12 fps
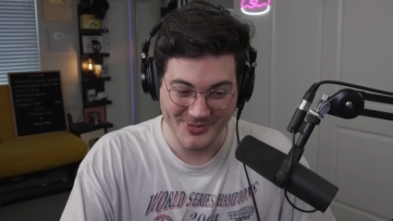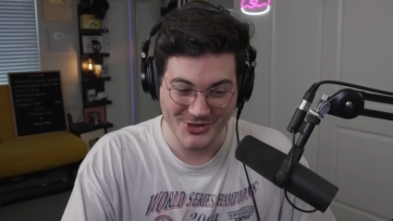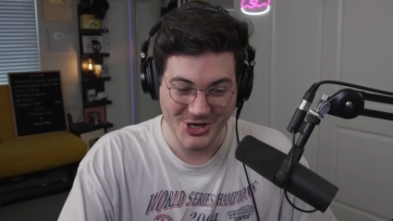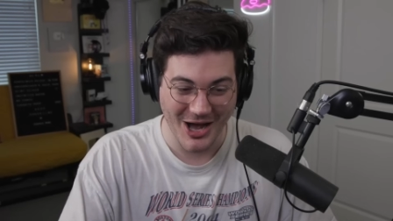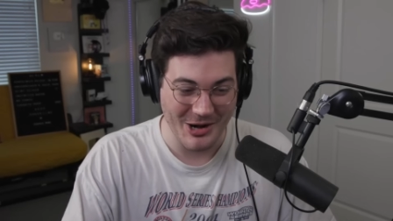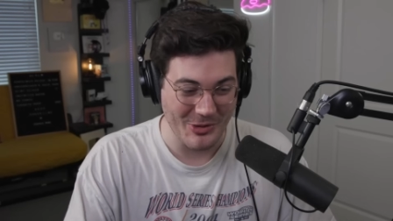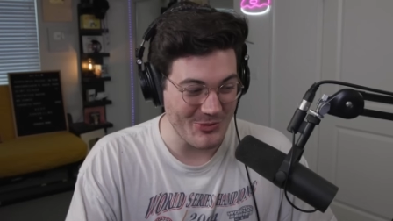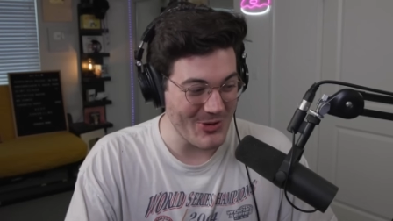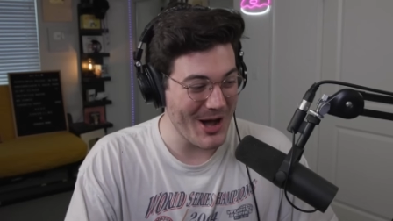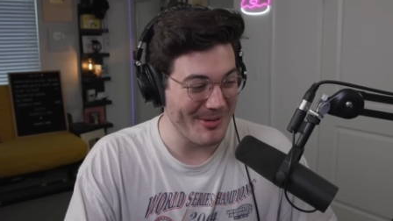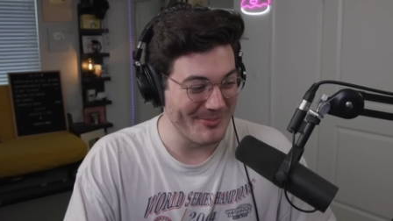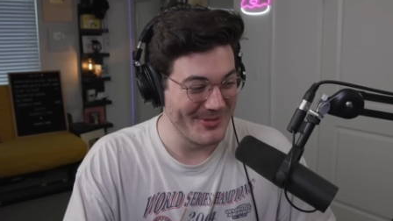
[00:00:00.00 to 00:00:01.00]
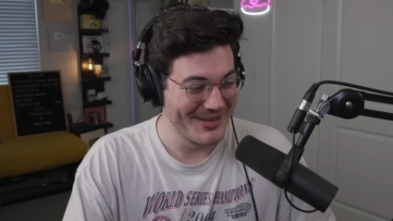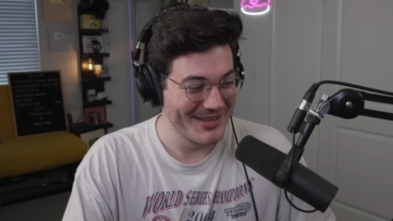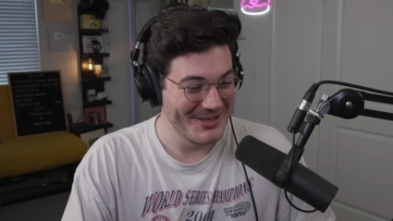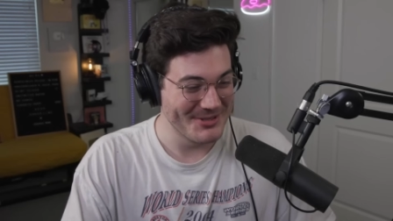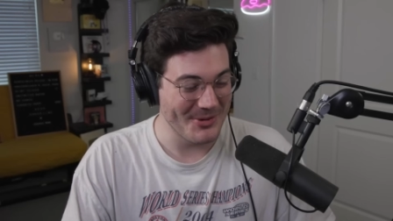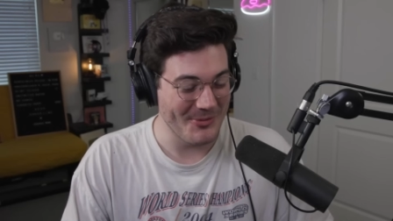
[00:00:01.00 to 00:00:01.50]
shot of rum.
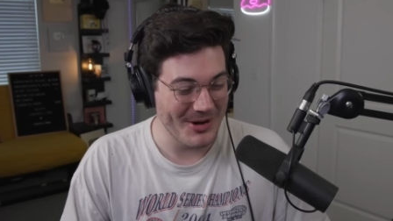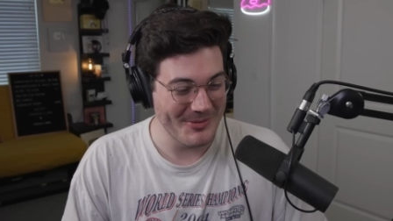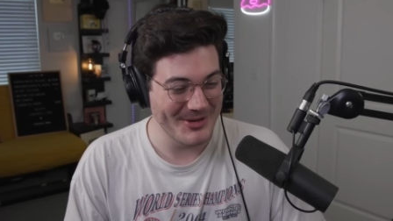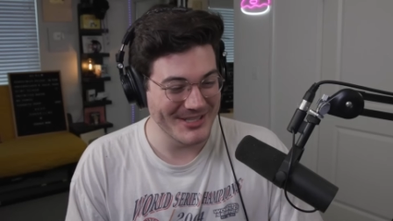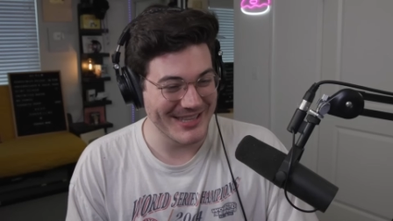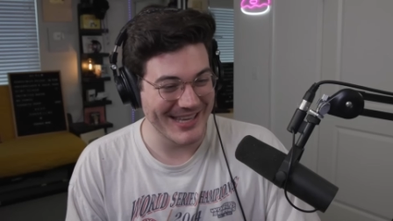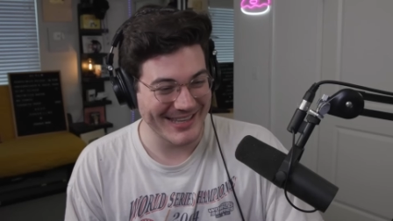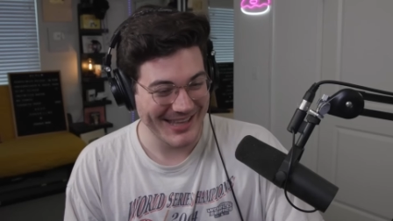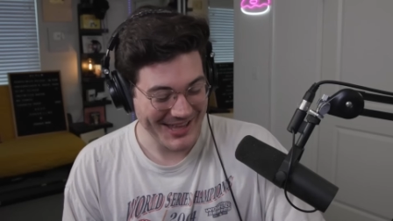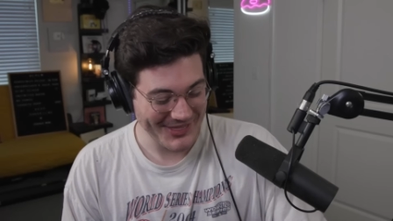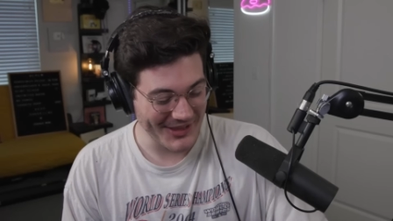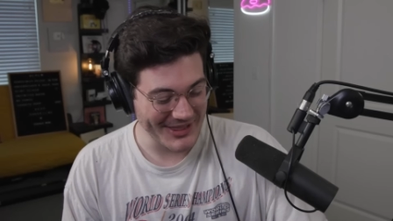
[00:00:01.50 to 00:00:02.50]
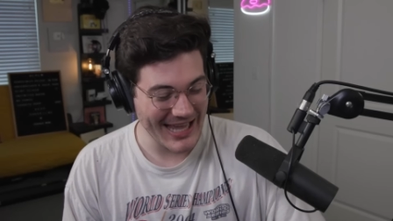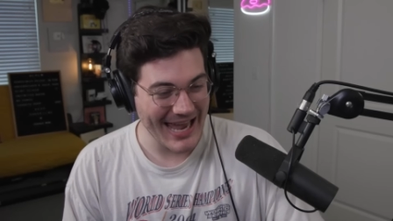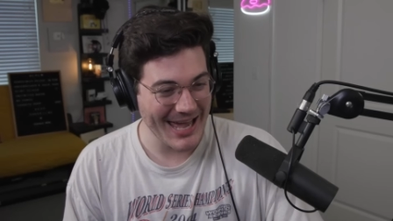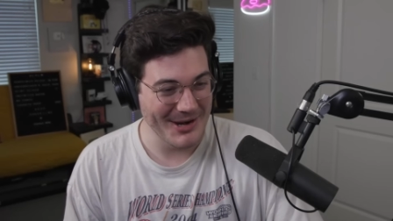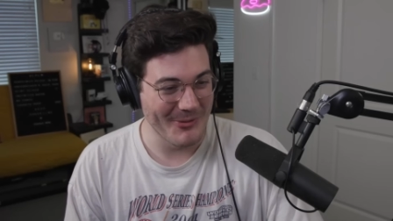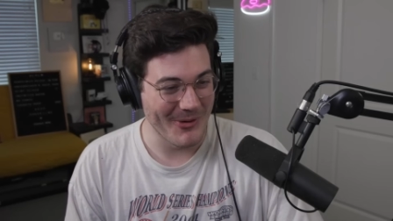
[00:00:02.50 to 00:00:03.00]
So one was like the
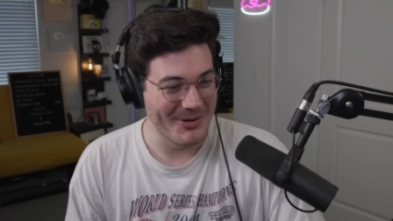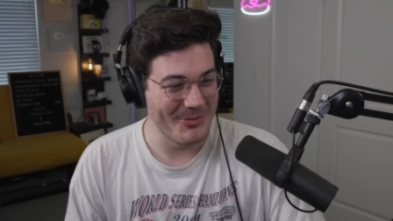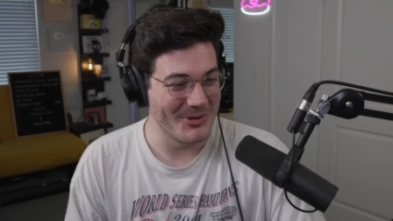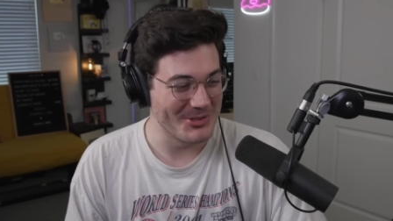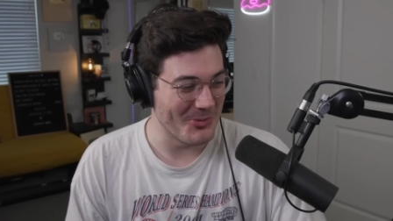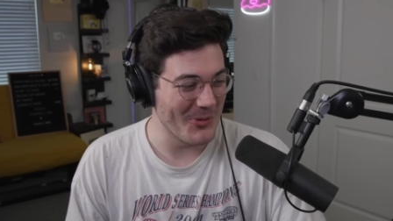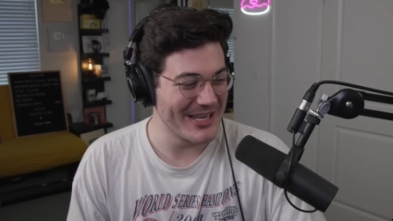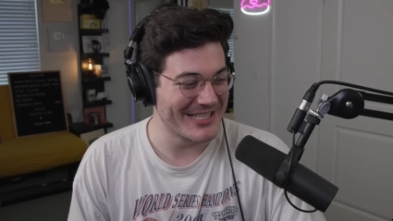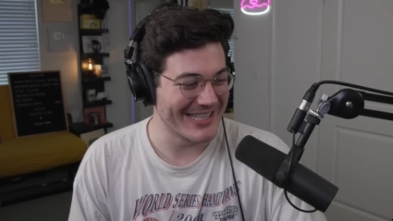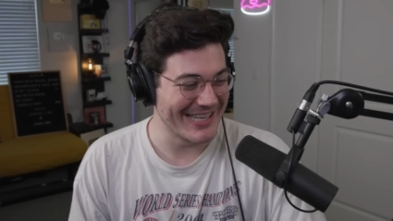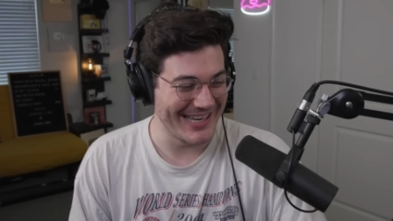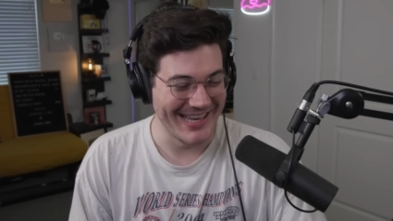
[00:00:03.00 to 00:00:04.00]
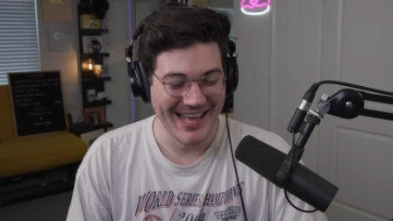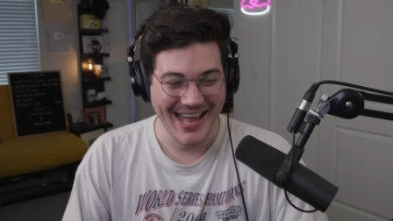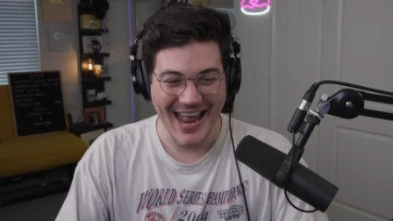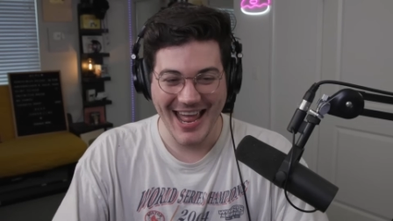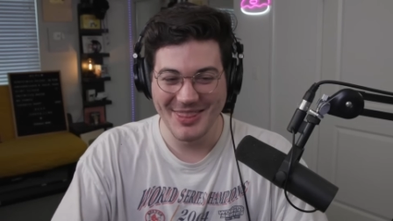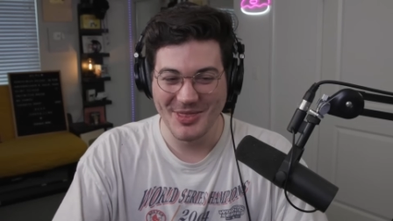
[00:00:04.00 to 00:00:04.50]
land one was whiskey
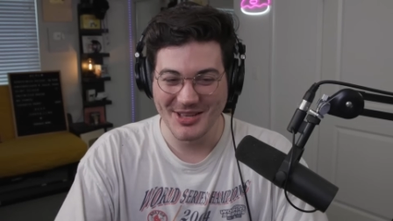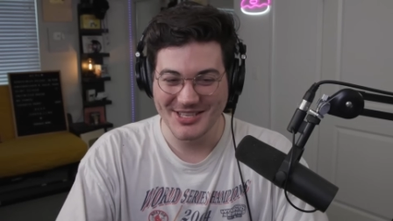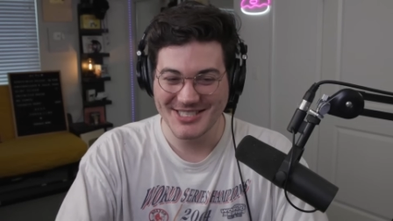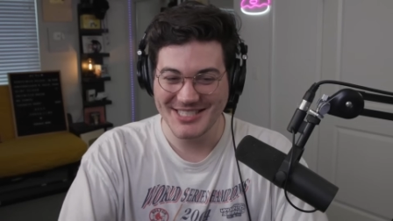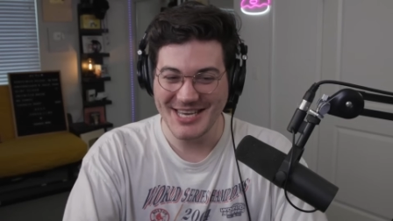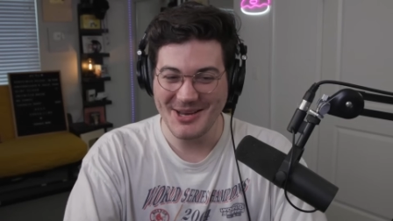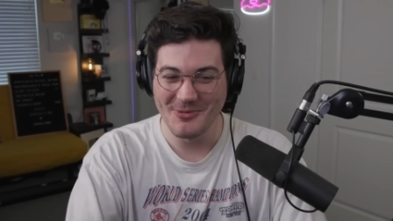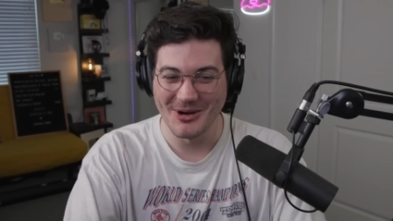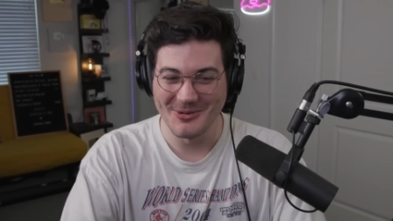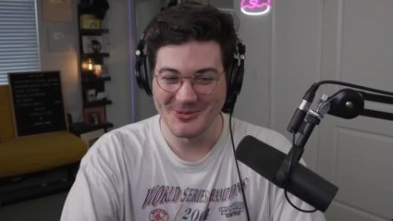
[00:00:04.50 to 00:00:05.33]
and the sea one